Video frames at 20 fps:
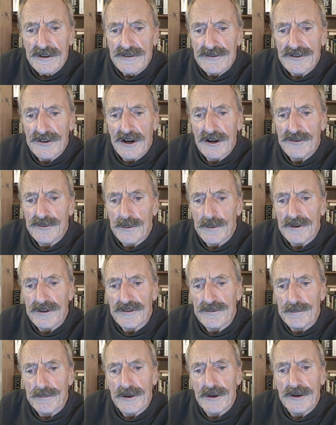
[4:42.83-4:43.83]
charged with
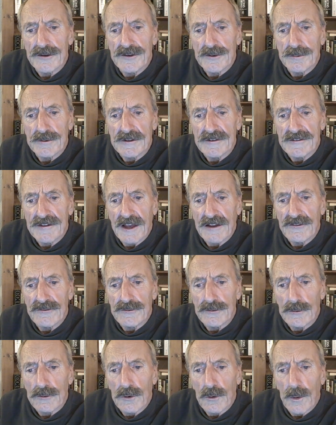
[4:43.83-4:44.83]
his murder with
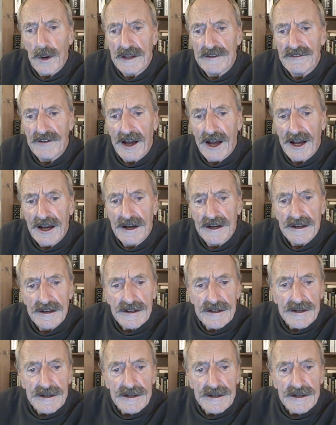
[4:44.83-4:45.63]
Daniel Quatang